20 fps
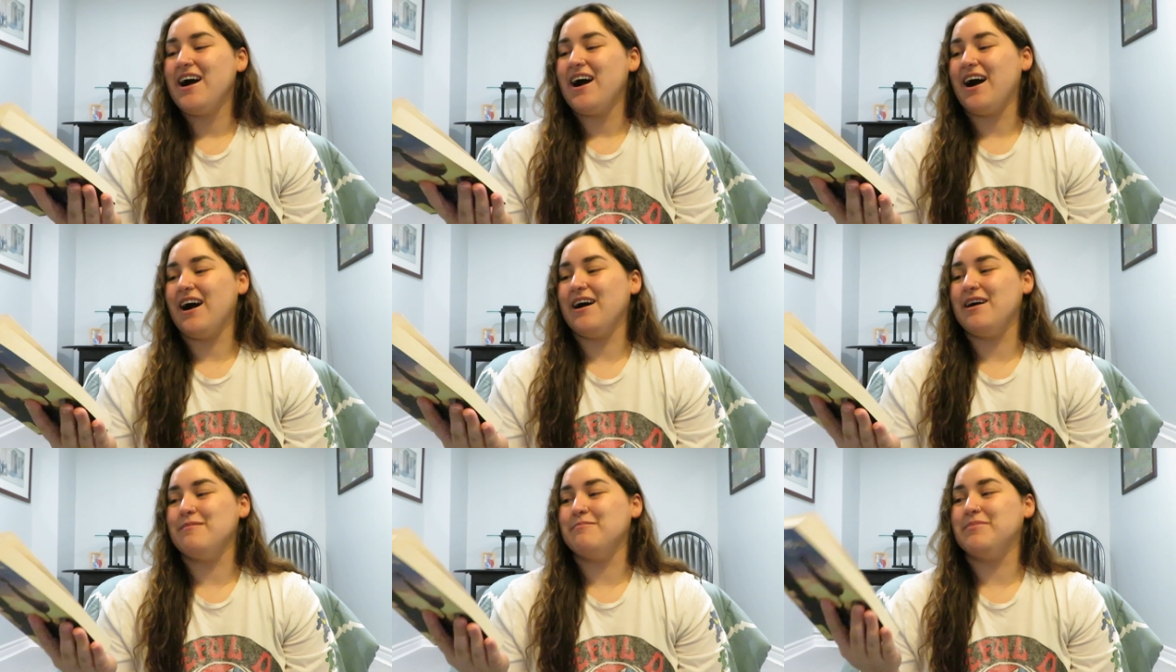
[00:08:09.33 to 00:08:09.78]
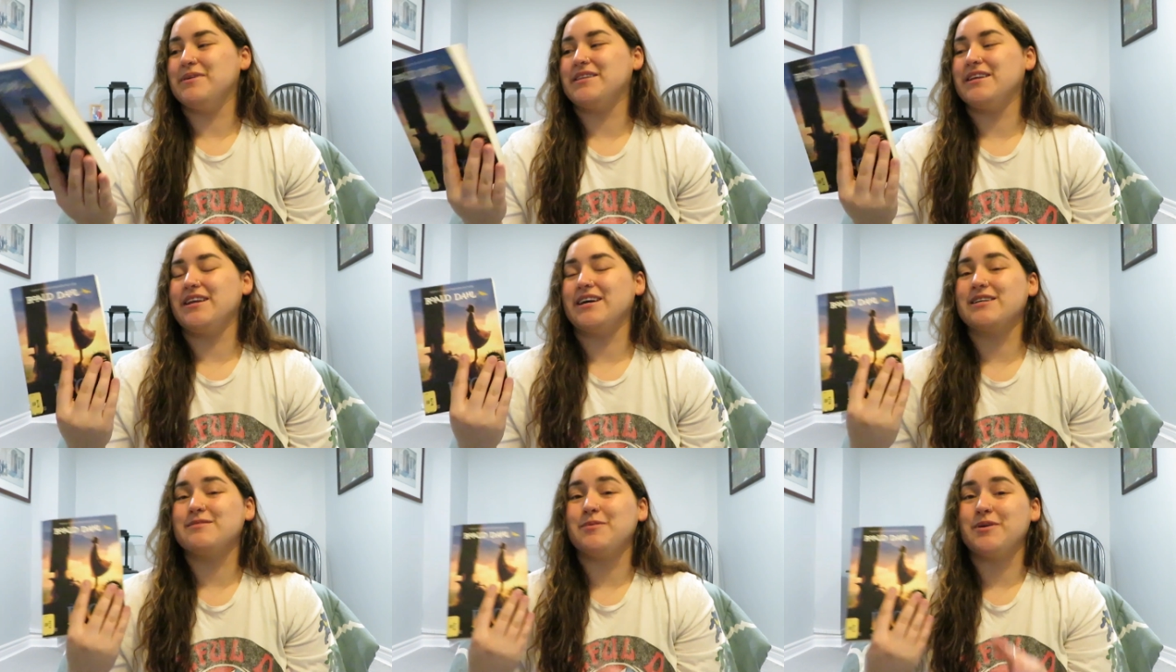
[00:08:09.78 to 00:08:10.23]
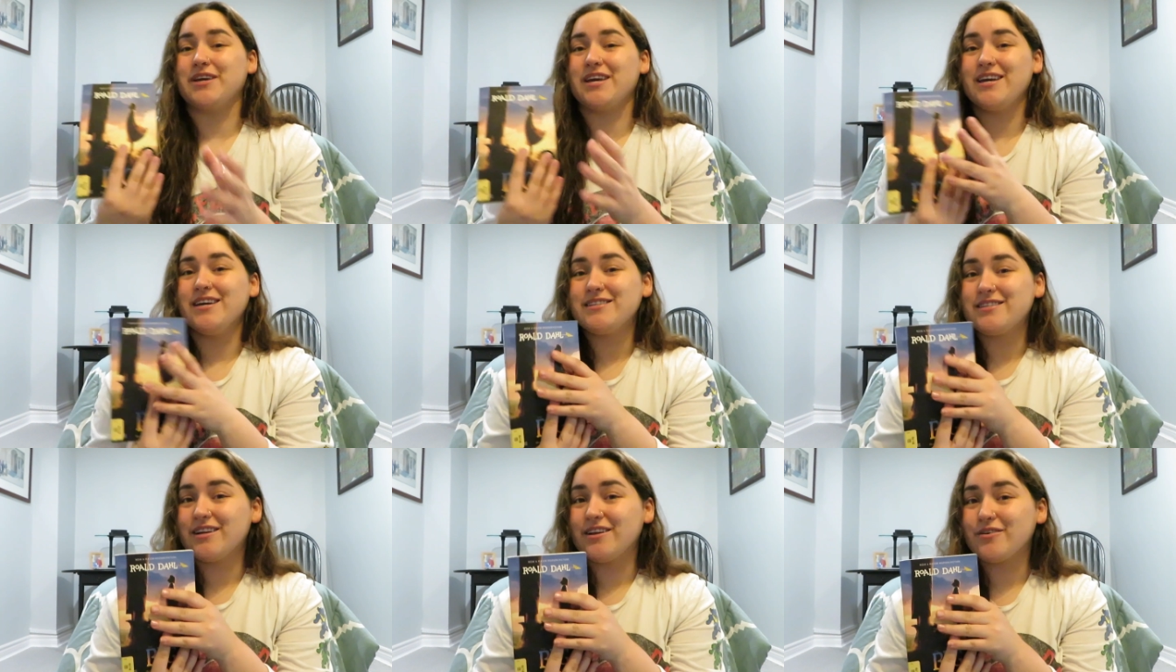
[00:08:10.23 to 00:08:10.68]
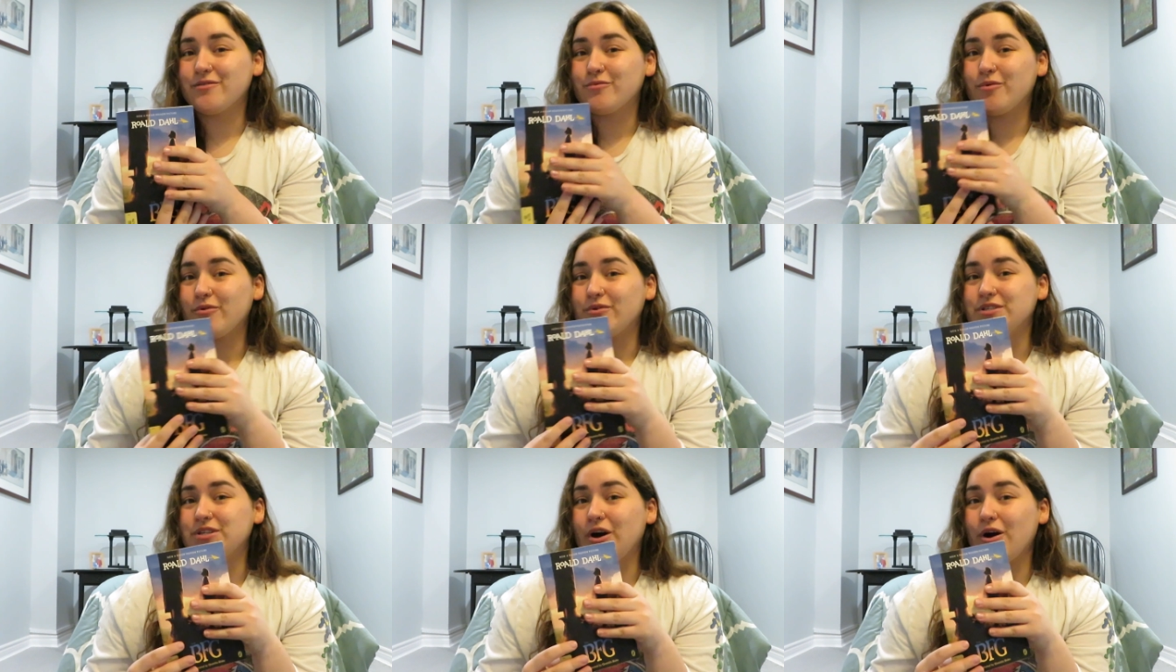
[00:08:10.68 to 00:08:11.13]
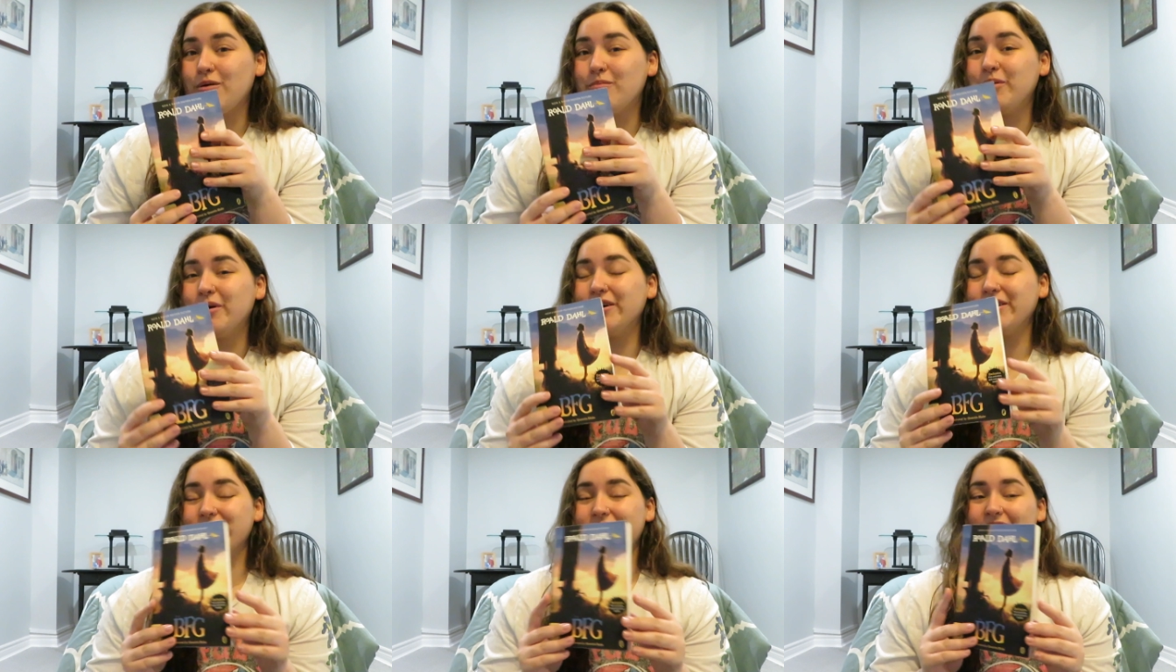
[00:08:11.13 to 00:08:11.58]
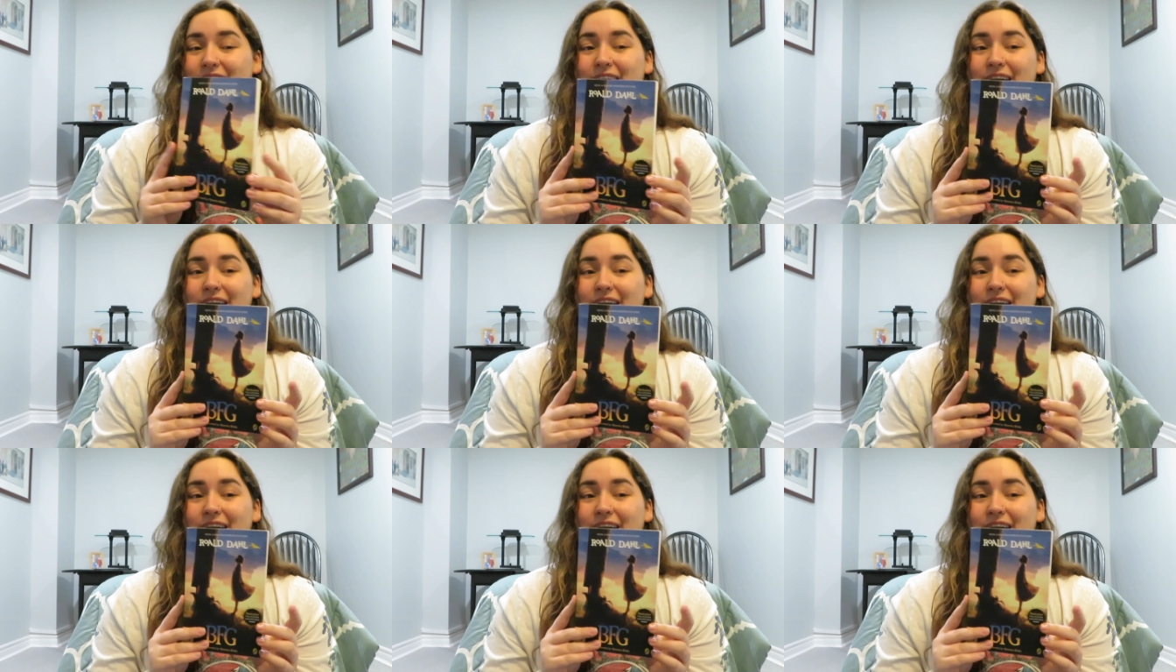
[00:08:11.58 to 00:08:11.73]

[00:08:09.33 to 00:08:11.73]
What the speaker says: But the next book is another Roald Dahl book.